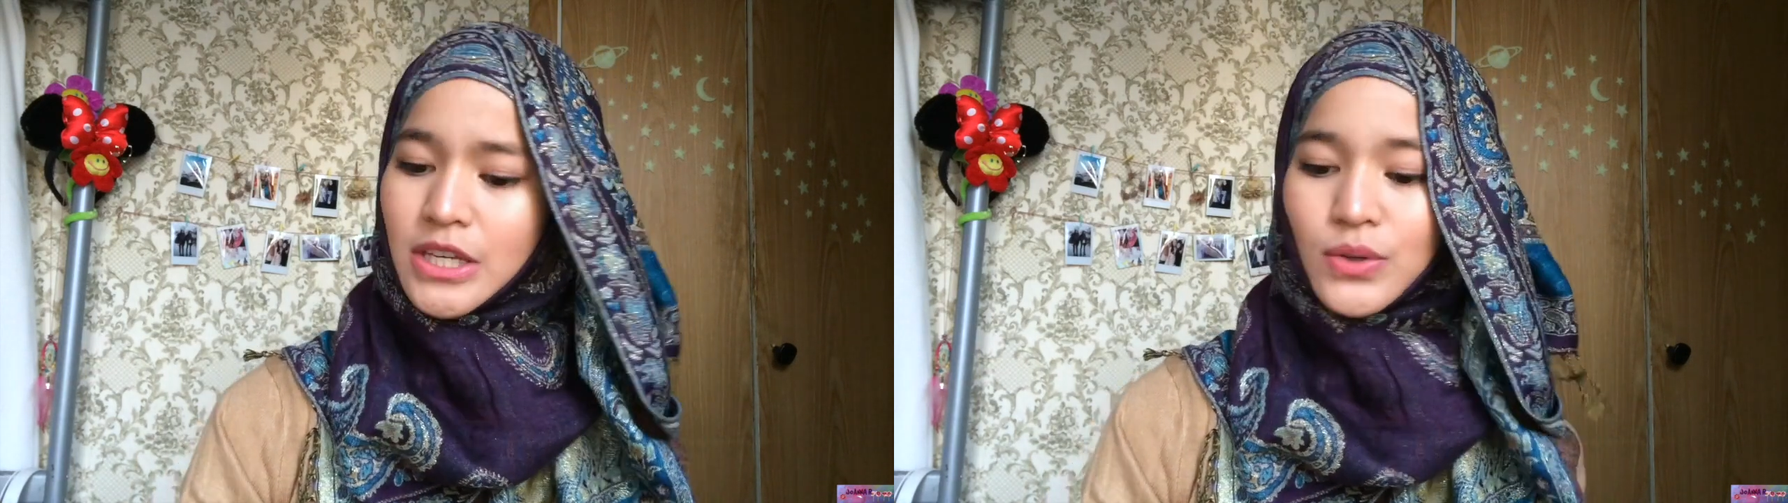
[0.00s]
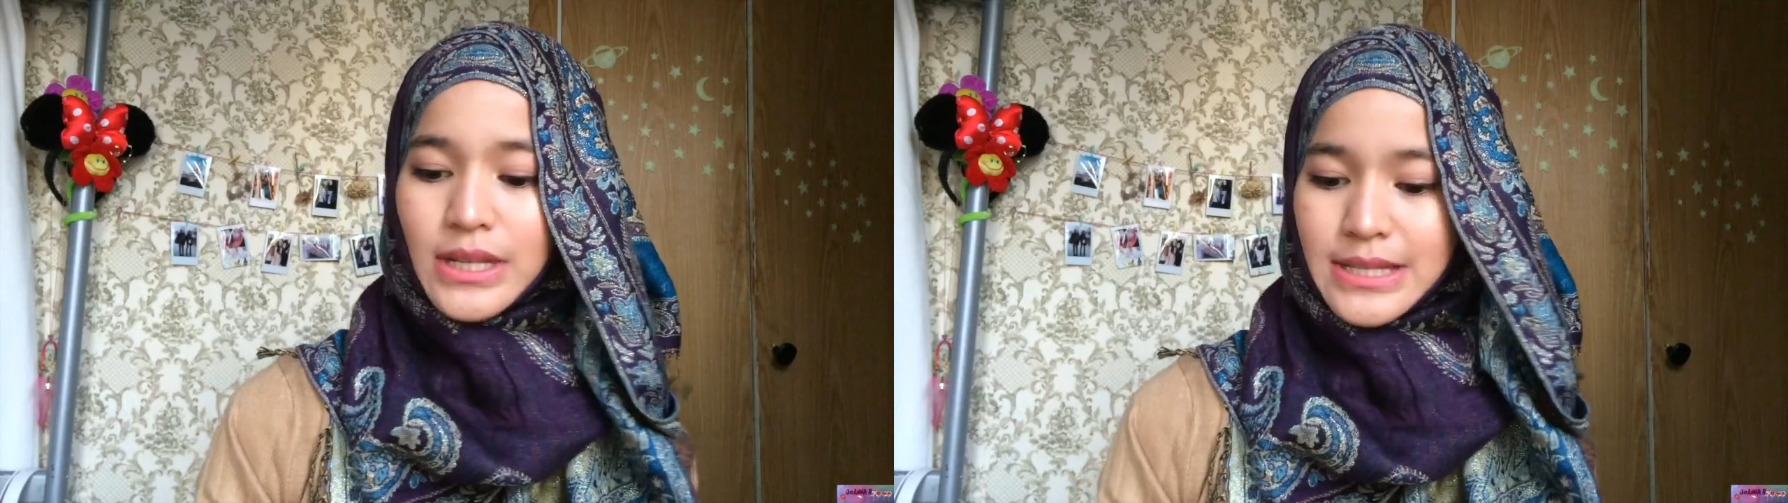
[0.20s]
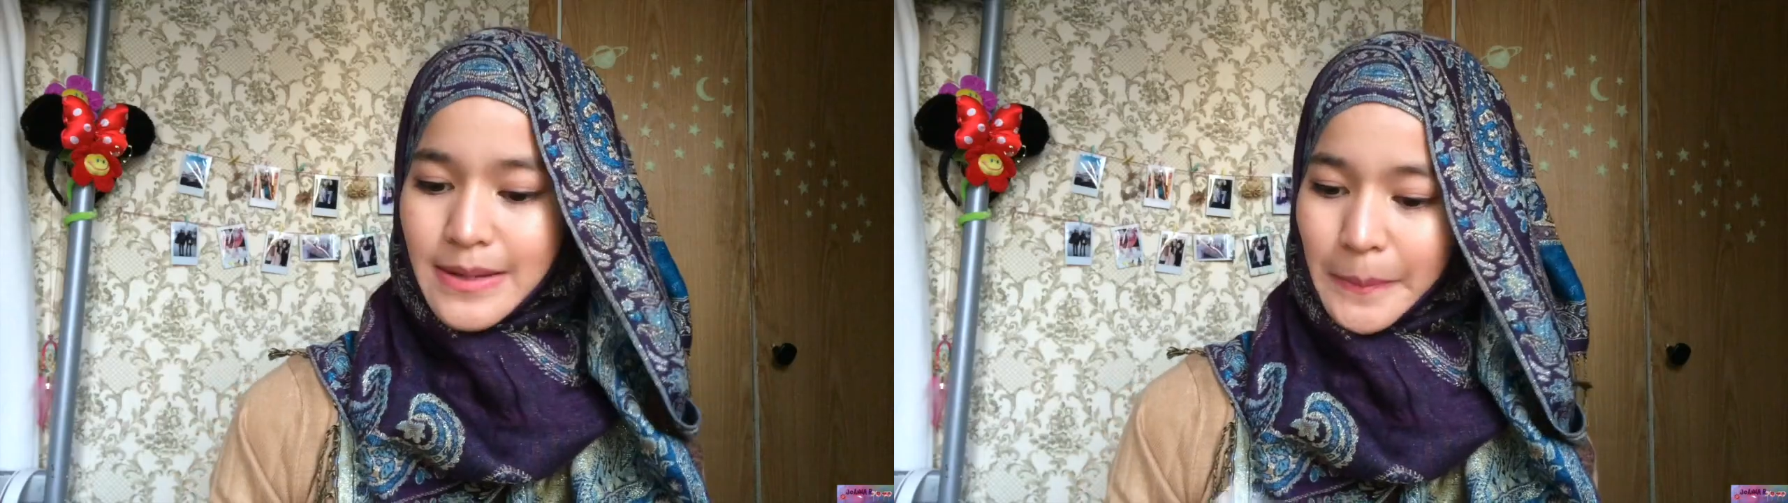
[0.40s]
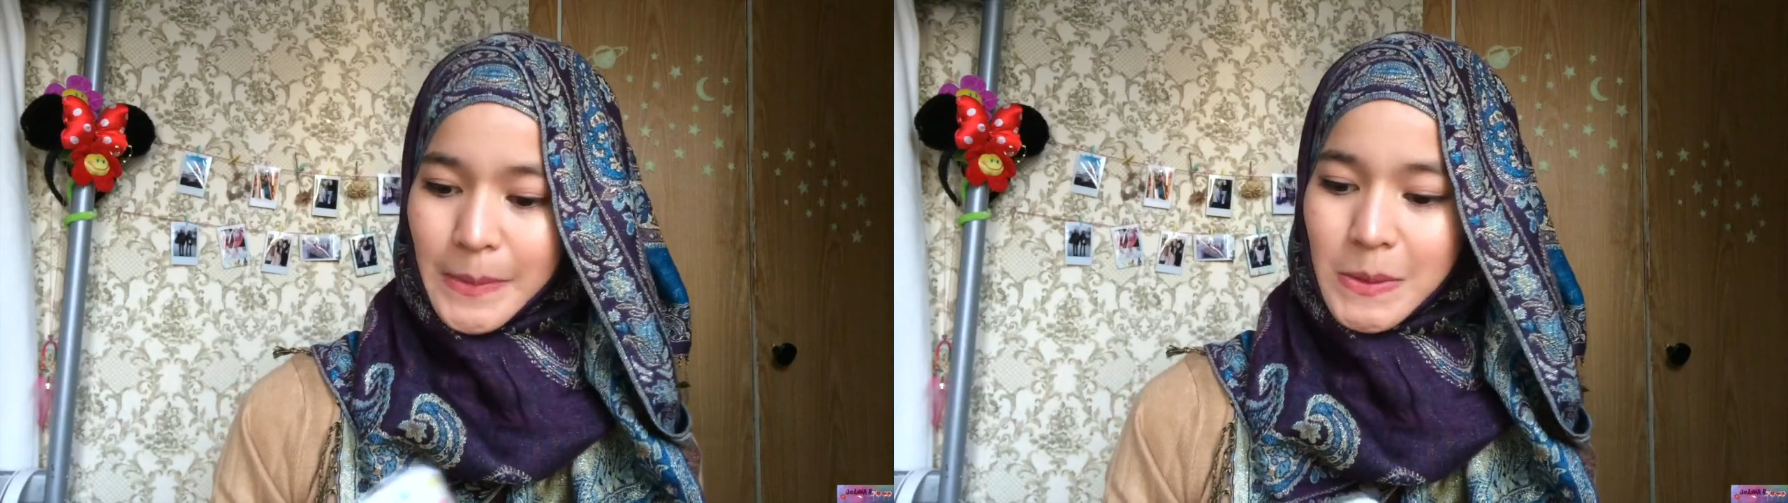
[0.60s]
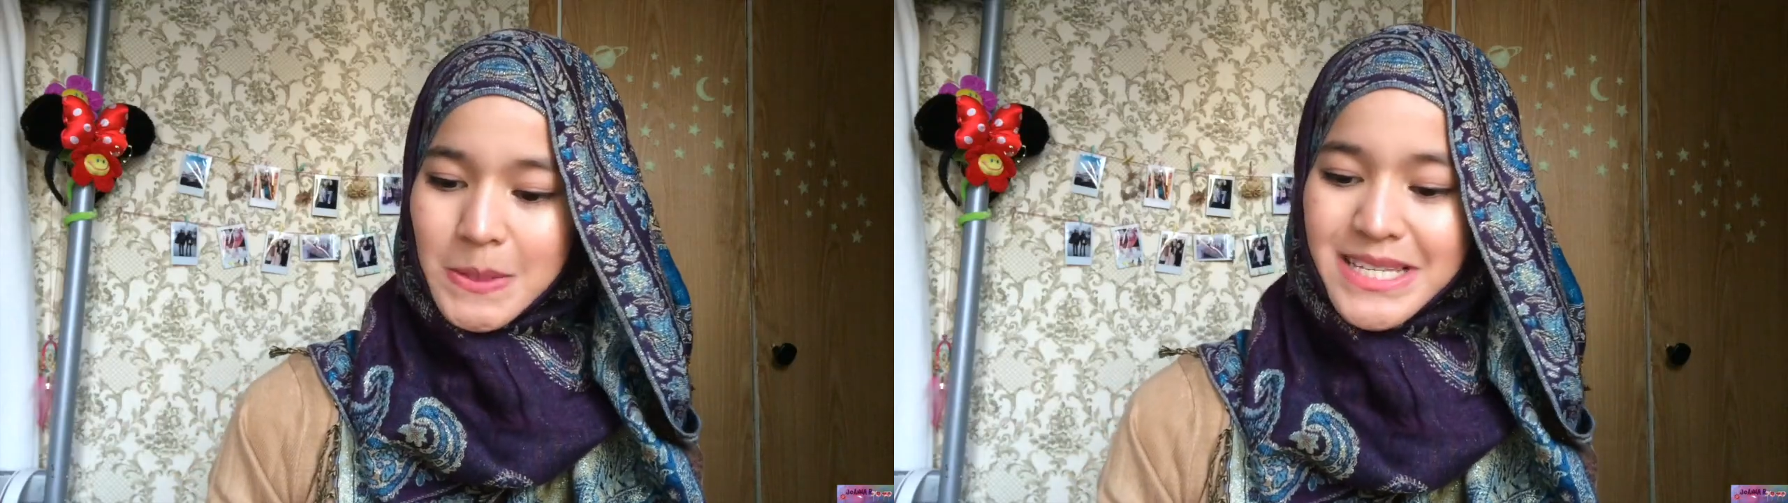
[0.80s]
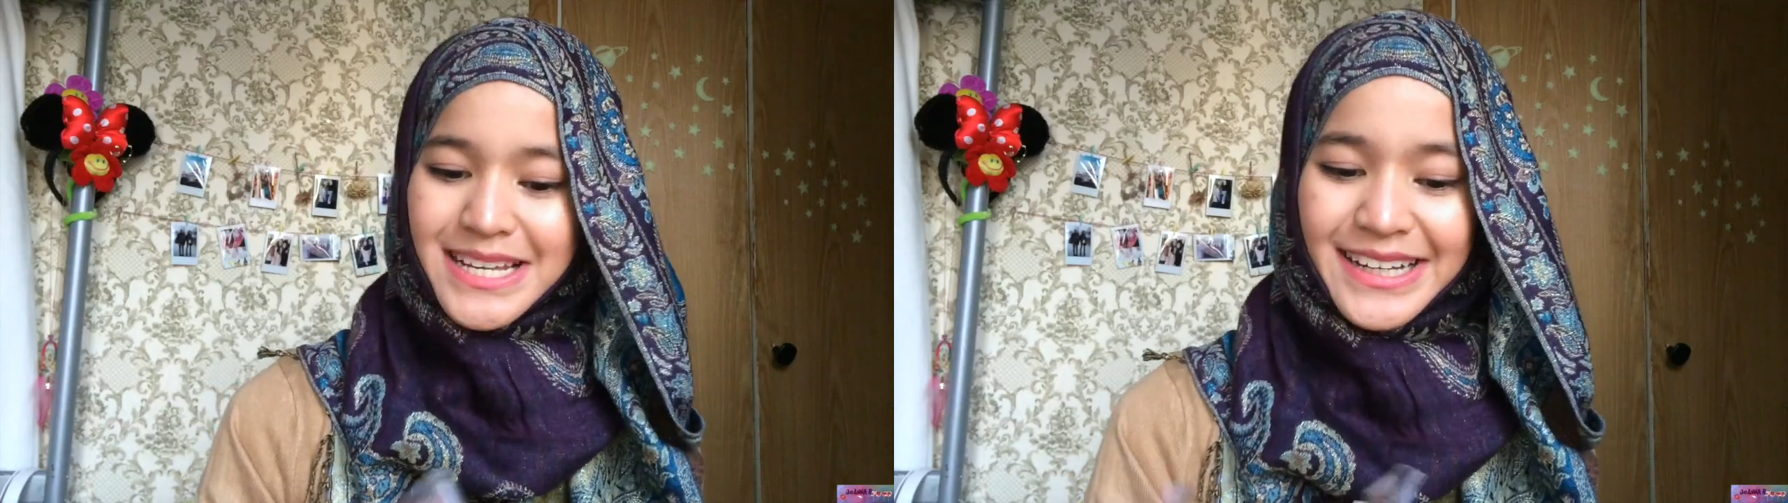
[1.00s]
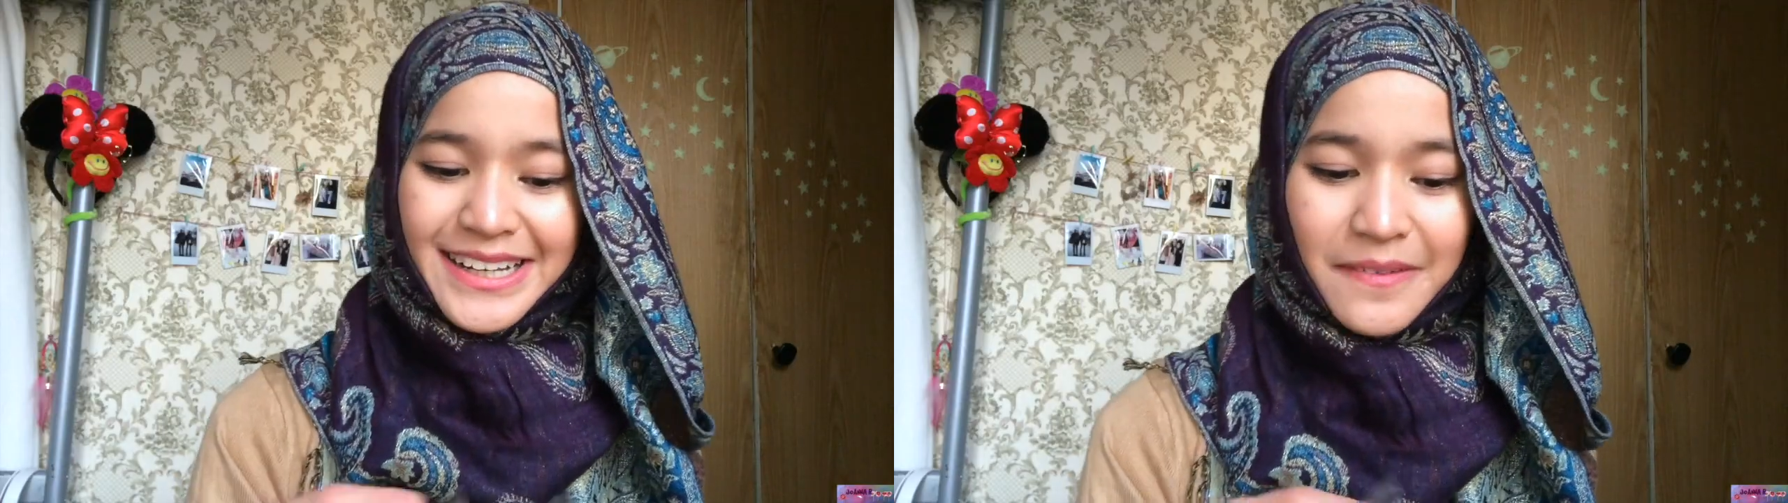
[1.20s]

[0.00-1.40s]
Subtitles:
cute examples.